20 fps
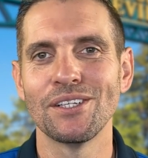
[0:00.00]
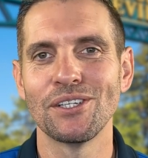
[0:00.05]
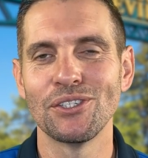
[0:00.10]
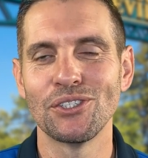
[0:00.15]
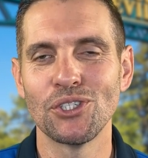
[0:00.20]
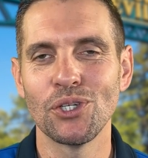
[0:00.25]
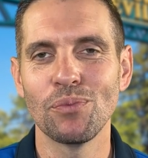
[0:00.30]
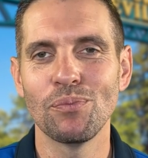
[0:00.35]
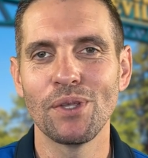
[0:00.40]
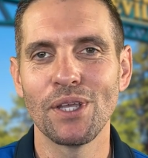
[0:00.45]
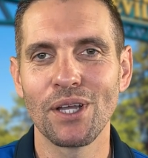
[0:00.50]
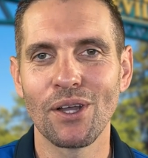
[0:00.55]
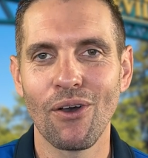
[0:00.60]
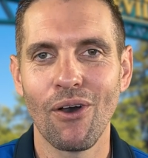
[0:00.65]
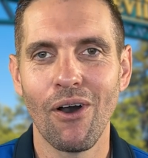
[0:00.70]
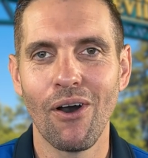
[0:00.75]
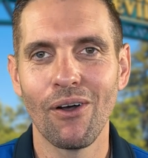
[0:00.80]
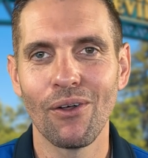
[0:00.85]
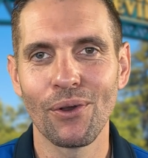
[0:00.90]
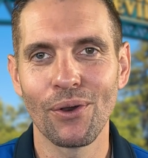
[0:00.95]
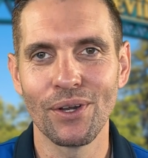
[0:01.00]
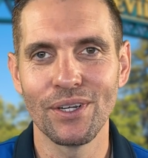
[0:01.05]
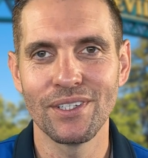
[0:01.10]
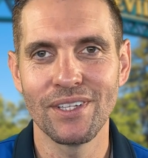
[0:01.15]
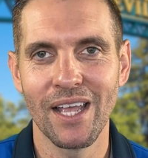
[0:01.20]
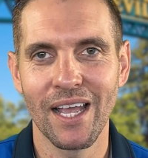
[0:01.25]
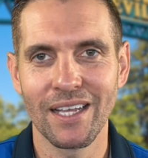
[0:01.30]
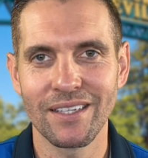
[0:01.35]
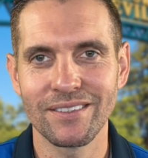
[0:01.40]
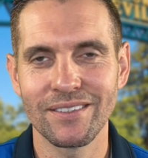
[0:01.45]
just shoot me a call or a
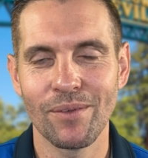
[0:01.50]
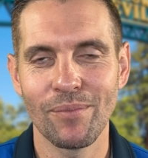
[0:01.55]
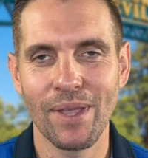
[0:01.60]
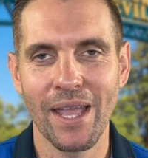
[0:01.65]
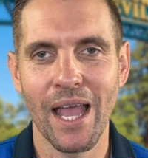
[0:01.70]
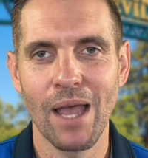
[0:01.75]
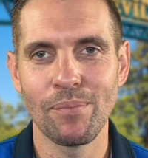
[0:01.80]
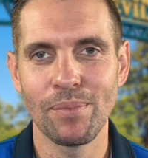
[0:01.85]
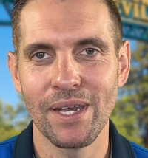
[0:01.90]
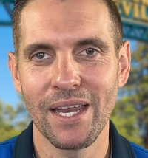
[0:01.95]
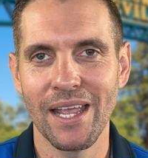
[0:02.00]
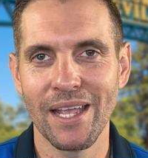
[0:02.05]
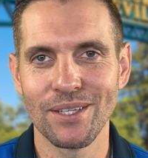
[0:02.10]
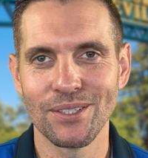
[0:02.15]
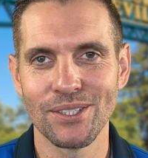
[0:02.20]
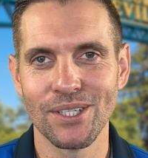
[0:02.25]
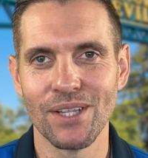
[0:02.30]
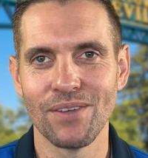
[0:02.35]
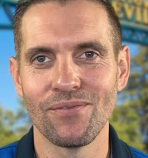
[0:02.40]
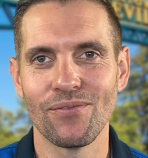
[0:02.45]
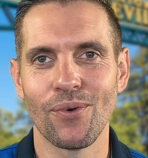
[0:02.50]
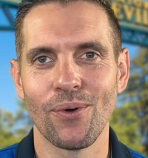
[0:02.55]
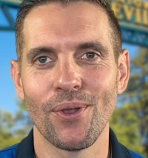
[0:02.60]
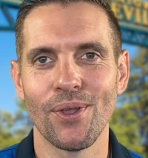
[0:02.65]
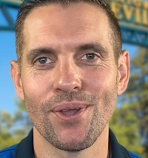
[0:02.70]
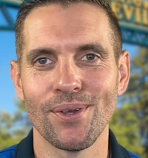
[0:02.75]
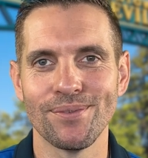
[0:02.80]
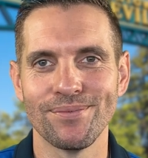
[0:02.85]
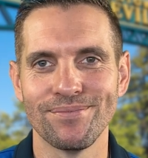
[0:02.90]
text. I'd be happy to answer them for you.